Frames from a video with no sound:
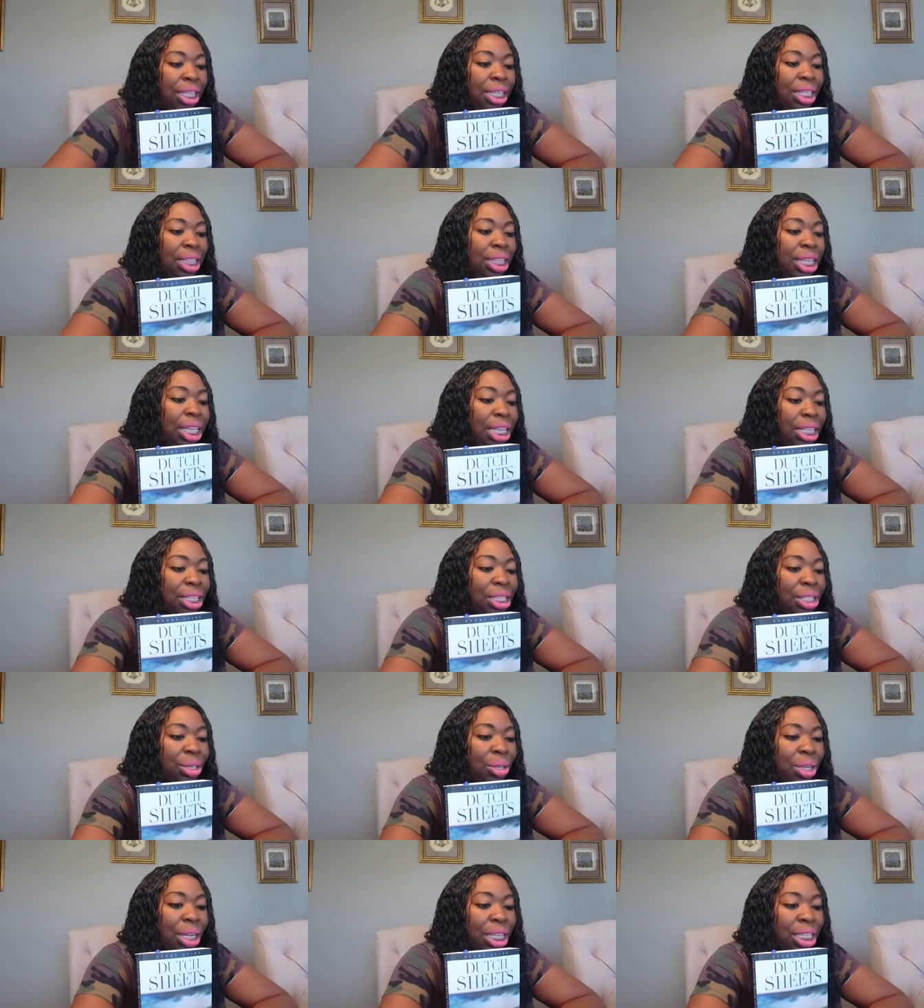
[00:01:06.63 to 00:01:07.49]
thing.
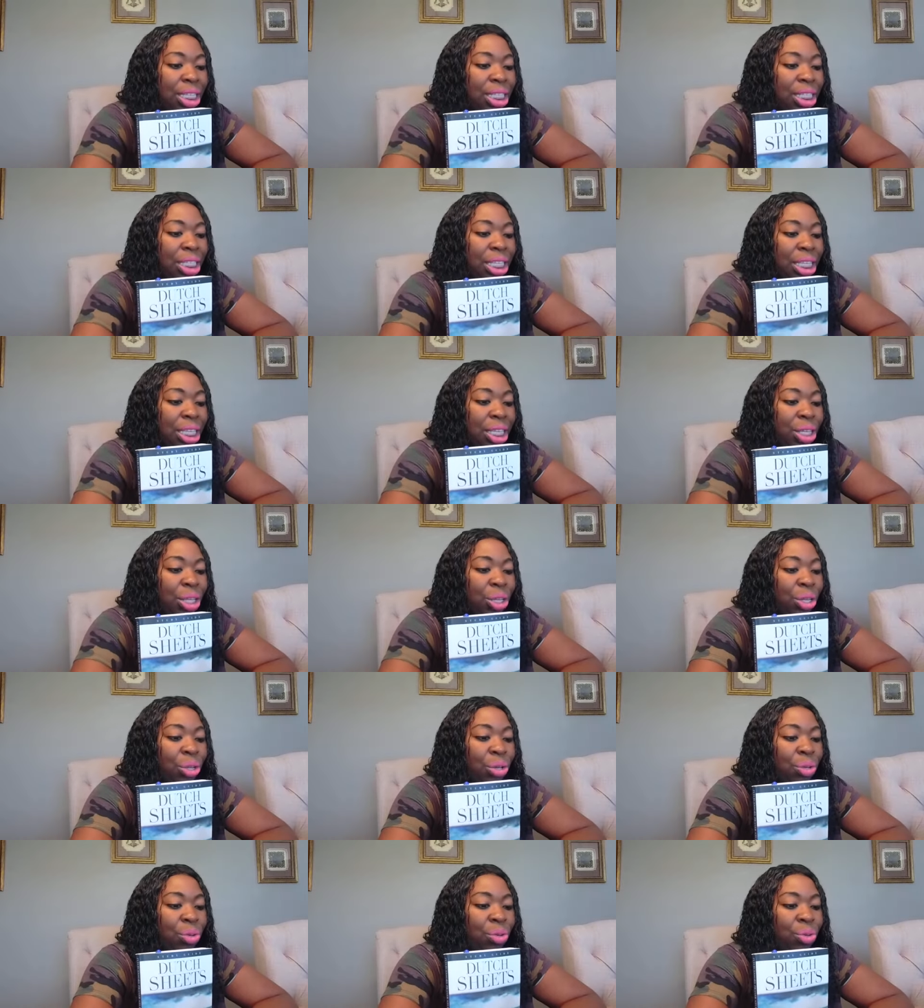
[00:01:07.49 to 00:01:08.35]
So let's see.
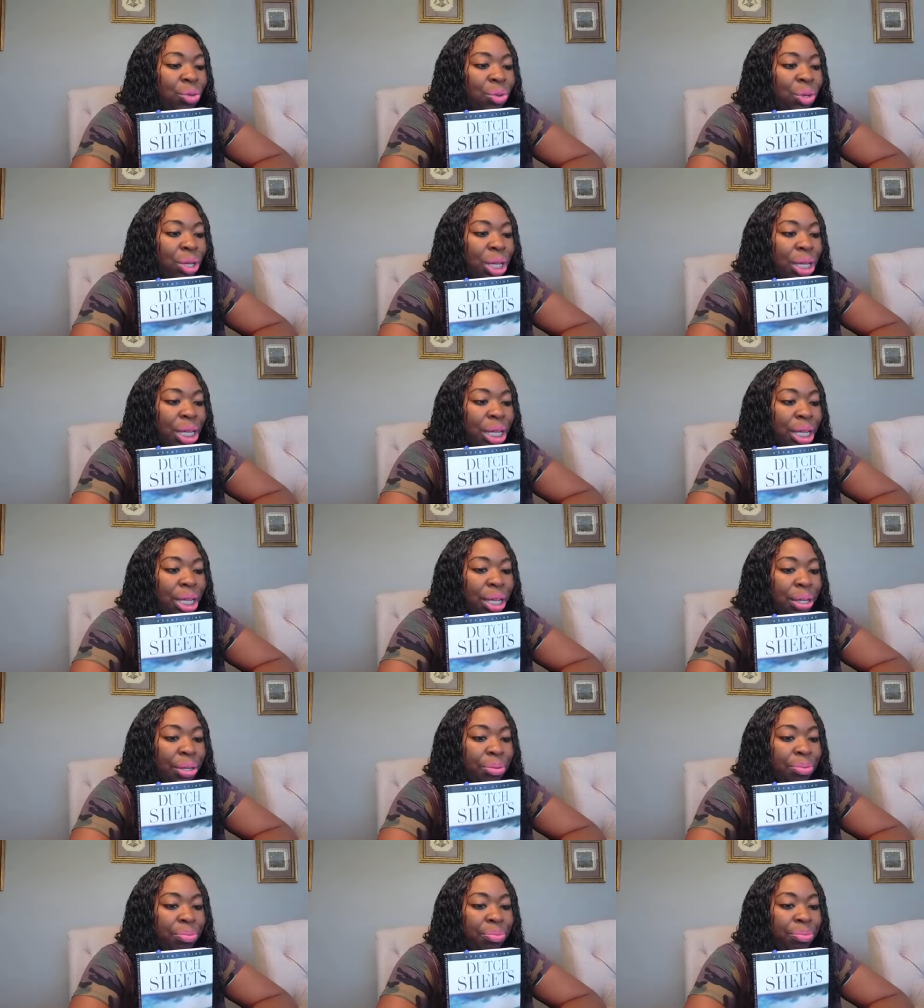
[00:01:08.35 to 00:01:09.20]

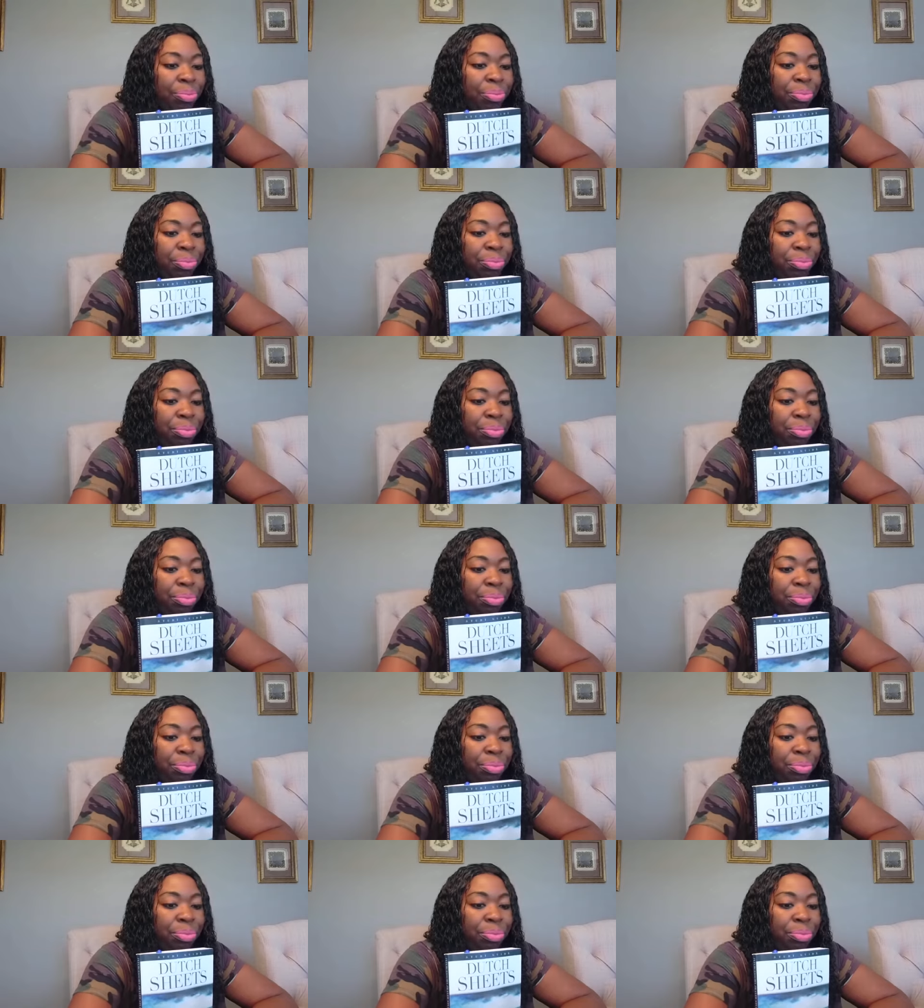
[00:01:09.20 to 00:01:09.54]
Um,